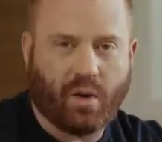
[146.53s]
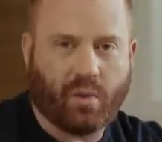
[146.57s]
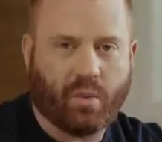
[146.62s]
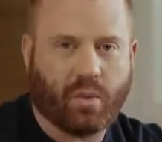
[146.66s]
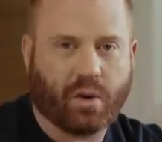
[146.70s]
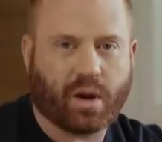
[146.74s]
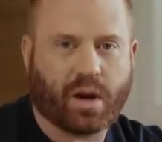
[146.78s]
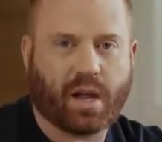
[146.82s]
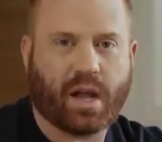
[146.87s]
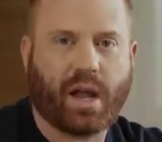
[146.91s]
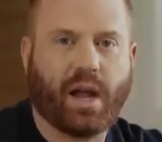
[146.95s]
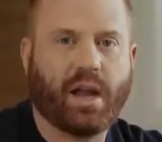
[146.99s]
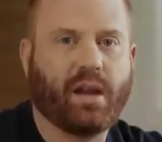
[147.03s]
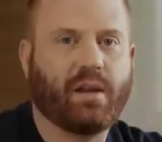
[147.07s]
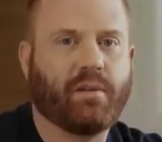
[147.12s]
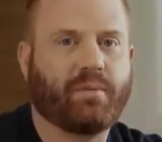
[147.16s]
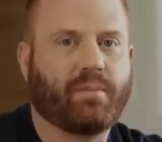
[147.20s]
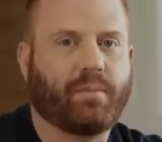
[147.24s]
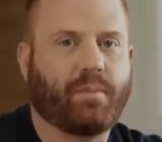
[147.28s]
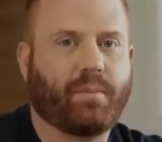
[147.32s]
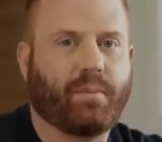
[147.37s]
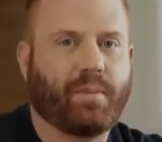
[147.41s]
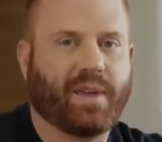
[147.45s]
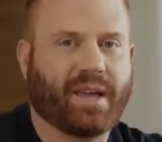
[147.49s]
we're kind
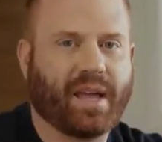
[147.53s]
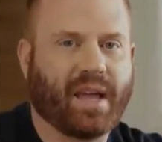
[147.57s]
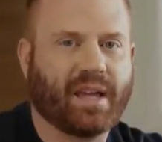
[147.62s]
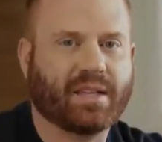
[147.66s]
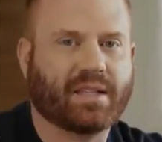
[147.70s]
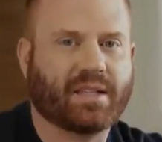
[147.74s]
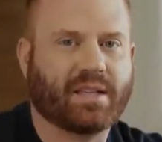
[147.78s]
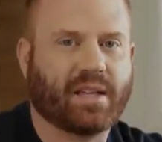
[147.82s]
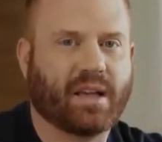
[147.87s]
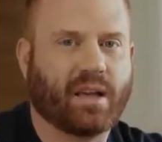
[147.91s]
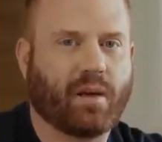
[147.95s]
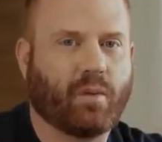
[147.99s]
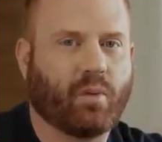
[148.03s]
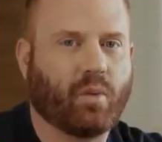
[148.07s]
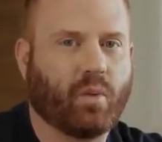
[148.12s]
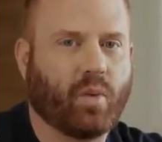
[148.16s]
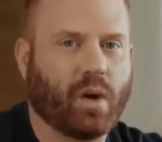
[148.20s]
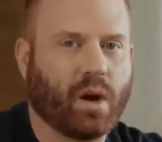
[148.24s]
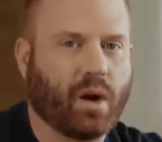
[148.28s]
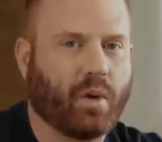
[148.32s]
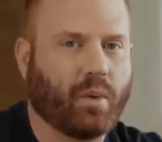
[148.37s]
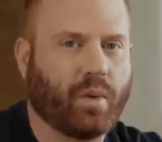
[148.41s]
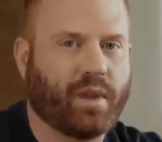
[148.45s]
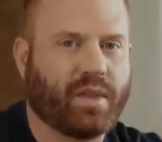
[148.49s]
of guessing on
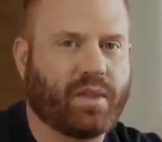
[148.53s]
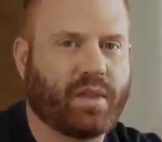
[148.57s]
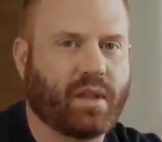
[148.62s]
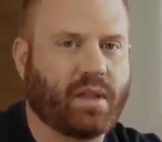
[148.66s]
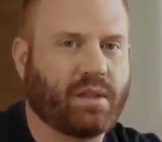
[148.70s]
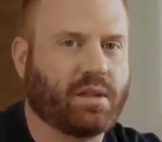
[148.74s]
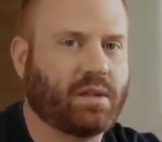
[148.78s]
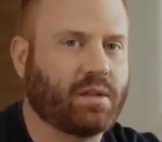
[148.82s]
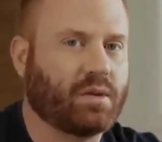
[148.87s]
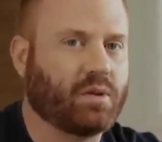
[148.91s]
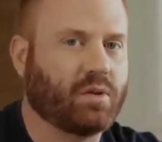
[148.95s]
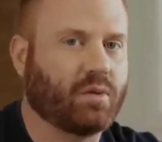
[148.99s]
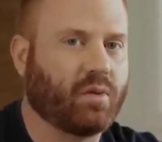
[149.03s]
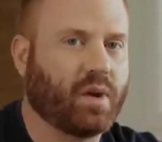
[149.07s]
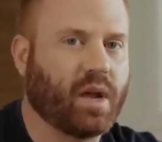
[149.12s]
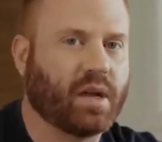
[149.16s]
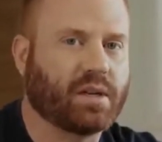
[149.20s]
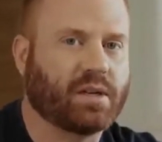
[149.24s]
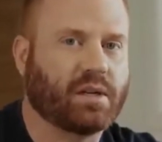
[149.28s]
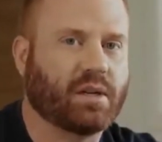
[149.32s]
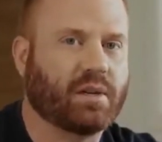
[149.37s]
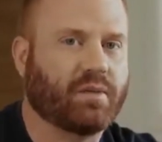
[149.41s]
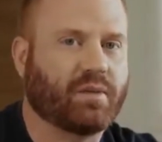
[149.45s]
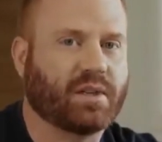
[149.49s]
where we think the
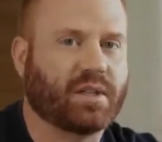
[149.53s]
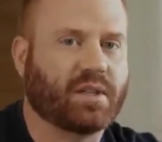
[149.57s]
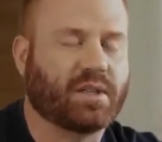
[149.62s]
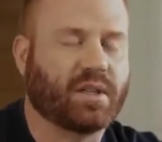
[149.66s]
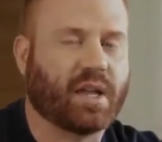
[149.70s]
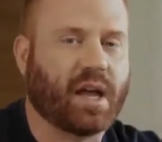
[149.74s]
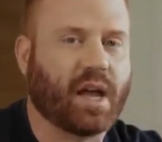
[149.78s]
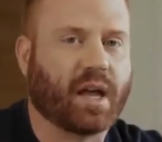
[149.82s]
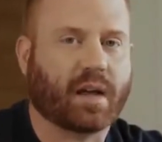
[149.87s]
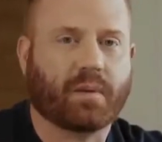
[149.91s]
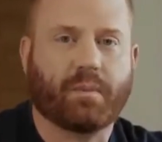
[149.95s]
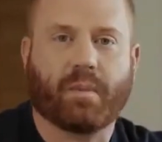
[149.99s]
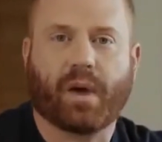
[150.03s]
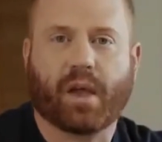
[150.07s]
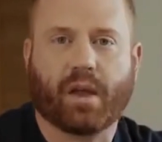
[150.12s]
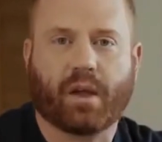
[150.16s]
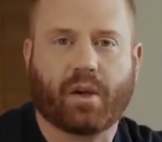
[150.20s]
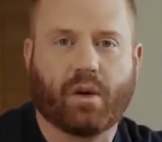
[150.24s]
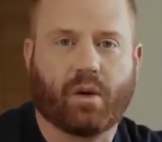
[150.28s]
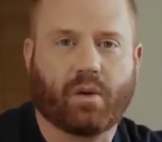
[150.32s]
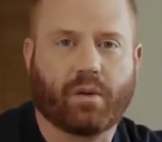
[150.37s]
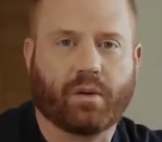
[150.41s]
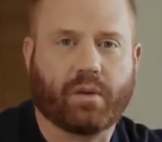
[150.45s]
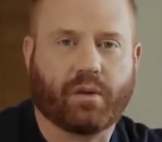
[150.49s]
direction of a stock
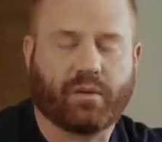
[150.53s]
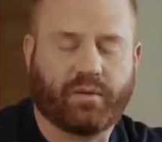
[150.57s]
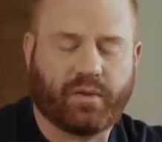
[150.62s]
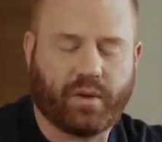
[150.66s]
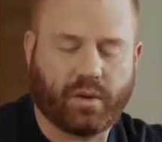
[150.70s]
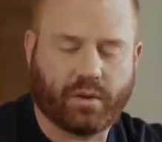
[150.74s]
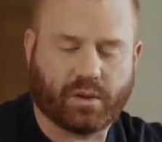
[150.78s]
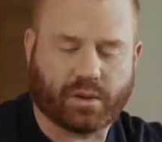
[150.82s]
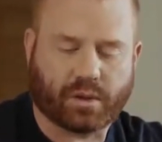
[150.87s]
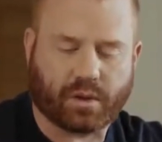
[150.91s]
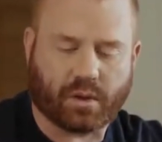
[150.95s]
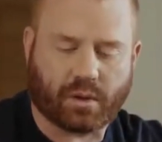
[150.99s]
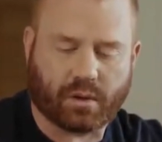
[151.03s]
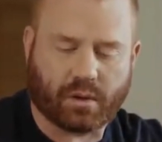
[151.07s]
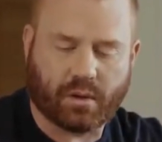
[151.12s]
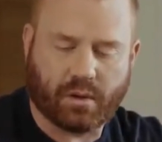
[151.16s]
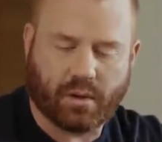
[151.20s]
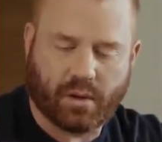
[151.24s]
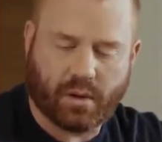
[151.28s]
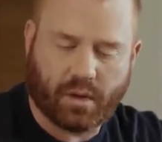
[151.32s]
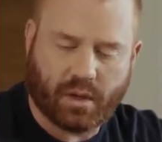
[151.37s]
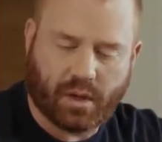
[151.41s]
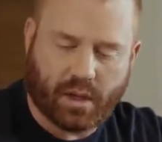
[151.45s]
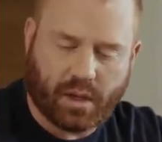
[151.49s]
might go in the future.
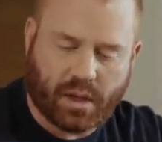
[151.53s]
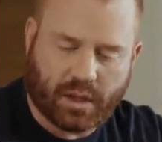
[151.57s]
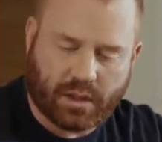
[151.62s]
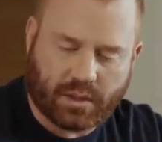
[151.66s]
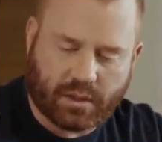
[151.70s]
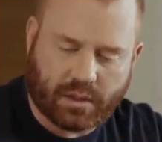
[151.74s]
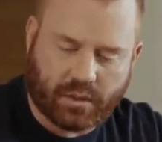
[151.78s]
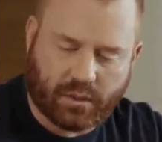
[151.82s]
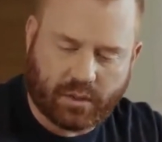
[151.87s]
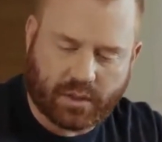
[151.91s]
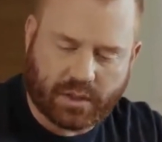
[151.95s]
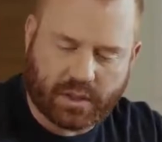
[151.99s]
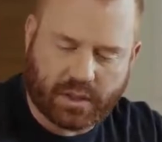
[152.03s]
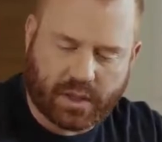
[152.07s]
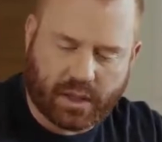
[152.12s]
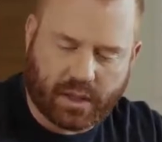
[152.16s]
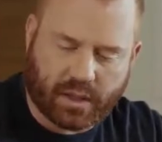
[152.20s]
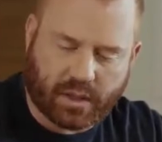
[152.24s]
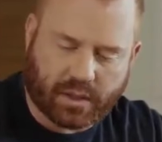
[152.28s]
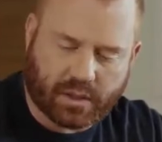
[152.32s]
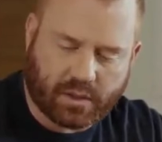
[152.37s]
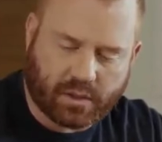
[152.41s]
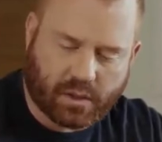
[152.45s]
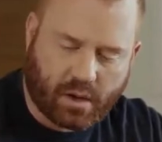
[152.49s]
So once
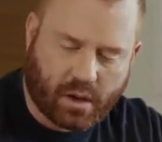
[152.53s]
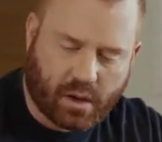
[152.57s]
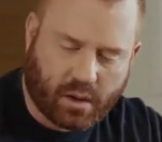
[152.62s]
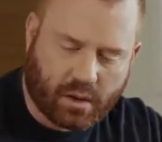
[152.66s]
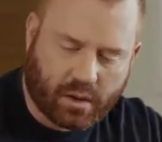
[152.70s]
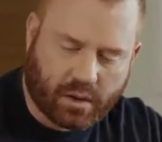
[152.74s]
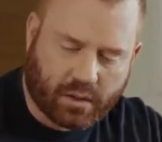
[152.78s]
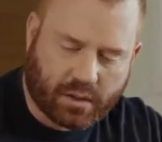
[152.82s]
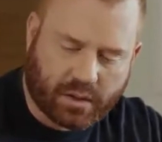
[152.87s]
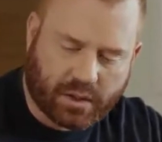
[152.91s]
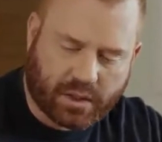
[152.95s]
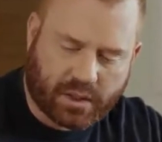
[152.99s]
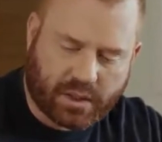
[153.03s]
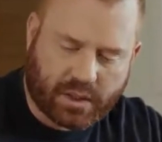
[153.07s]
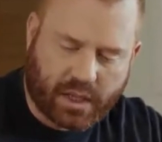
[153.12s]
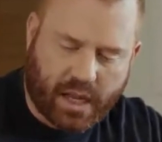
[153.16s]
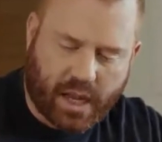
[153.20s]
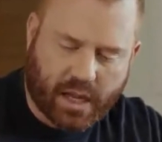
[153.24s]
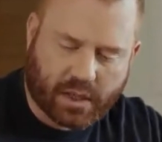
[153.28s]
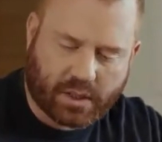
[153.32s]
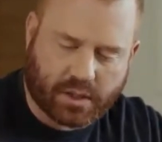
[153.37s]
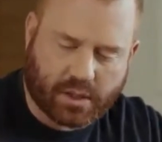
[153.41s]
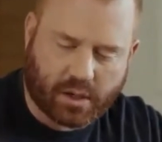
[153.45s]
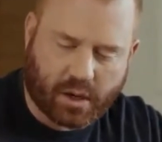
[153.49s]
again, let's draw a little
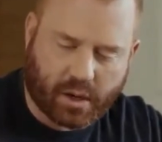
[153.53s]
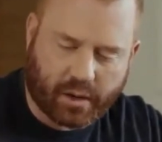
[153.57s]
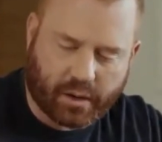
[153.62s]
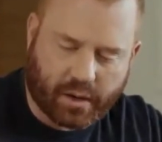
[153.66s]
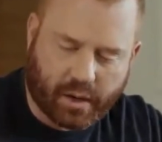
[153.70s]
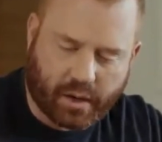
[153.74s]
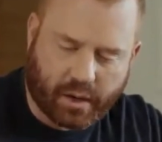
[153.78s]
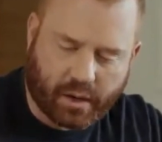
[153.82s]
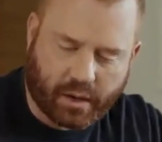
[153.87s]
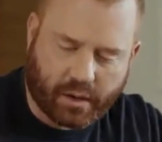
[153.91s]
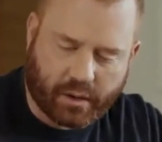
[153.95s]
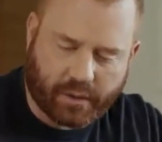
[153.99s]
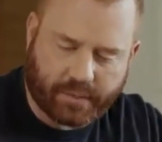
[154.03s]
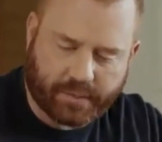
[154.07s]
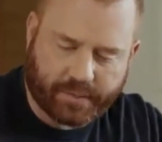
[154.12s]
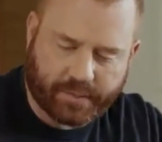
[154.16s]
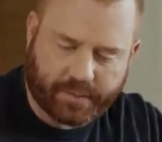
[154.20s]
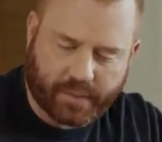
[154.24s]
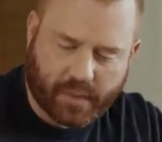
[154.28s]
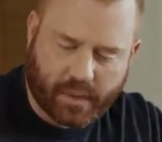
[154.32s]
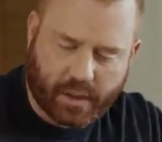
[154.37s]
stock chart here.